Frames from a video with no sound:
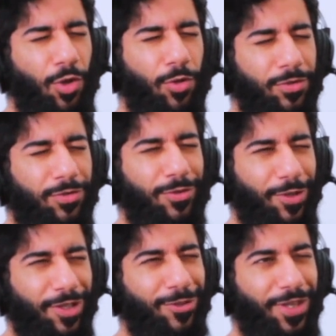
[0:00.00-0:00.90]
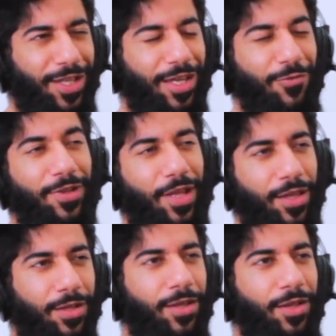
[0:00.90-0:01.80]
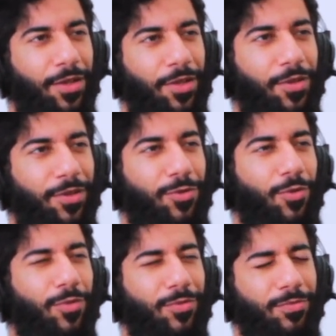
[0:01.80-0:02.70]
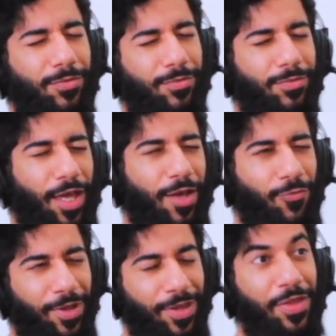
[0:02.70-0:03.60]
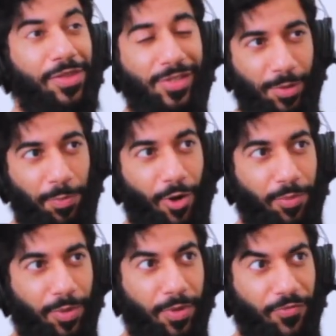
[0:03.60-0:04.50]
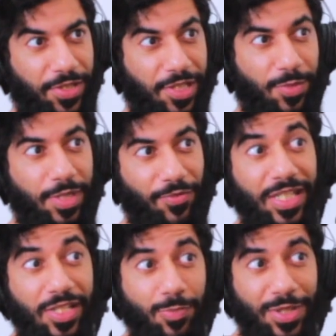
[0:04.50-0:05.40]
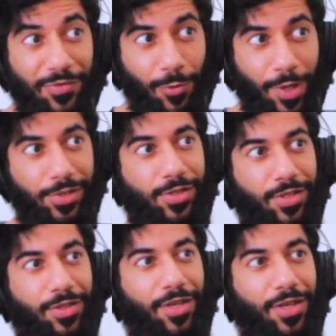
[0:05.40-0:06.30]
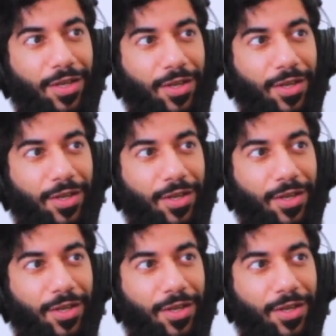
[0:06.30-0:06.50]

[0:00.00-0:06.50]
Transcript: don't look into that. I feel like you know have faith. I think this is a problem. If yeah. it's a specific, it's a specific question. Yeah